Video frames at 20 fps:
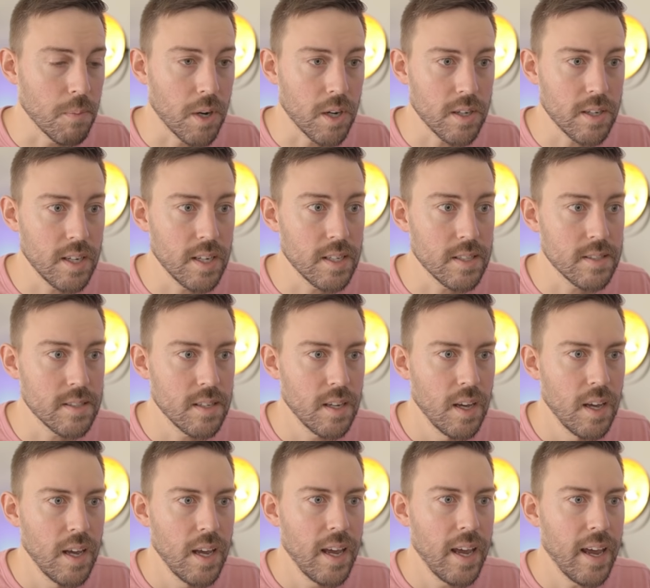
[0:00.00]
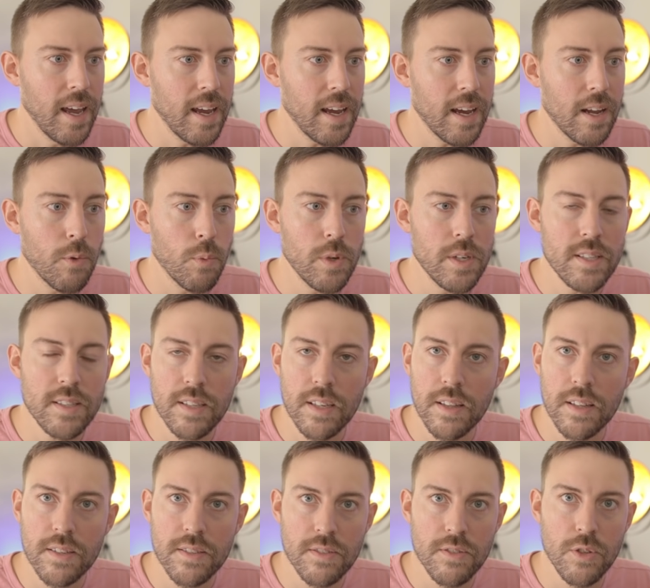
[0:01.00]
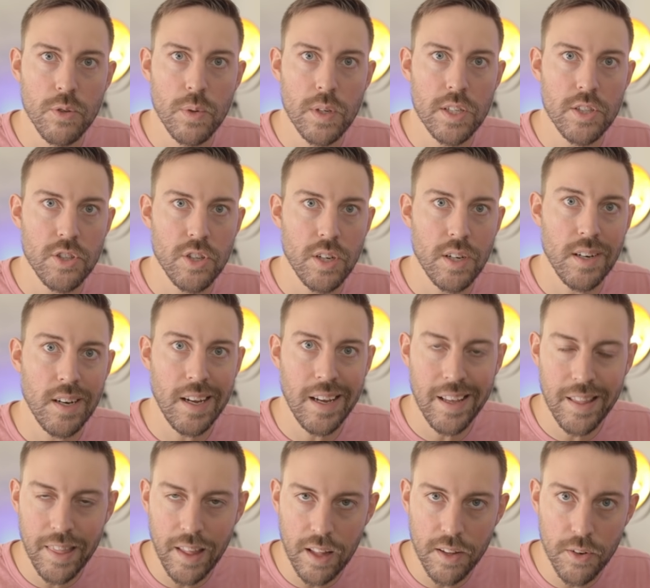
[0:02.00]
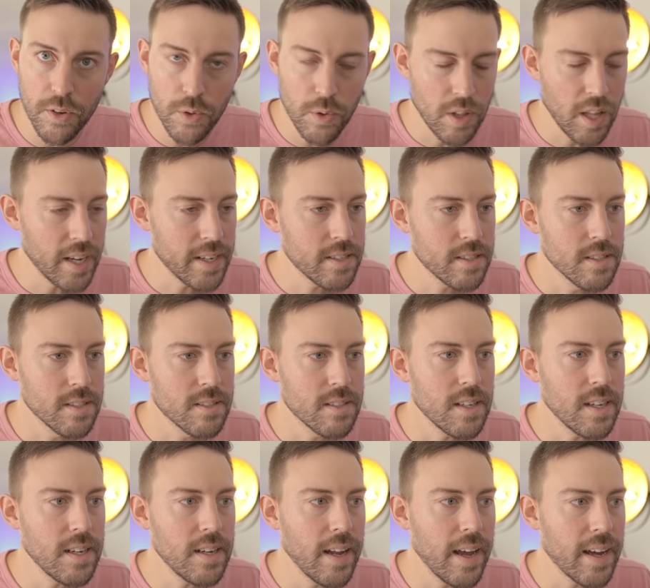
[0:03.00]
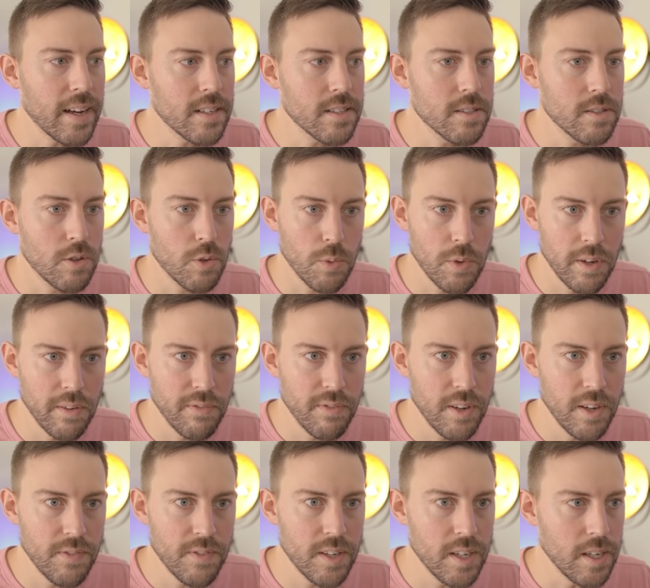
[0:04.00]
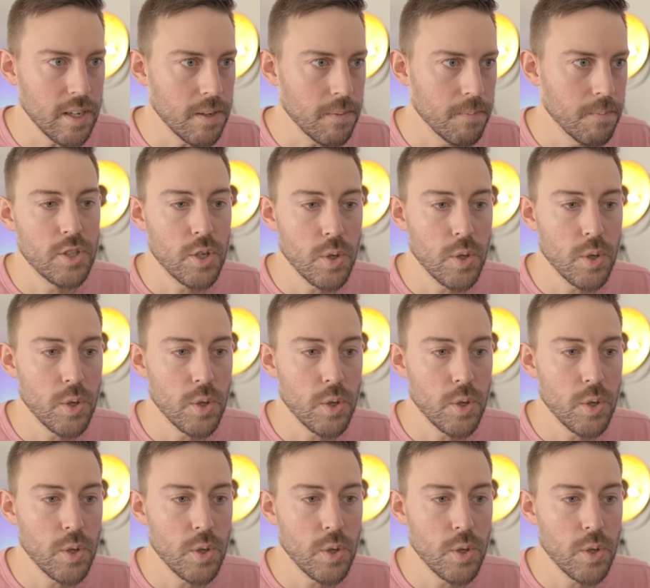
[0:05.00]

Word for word: markets. And we see this new engine in the new Lexus NX 350.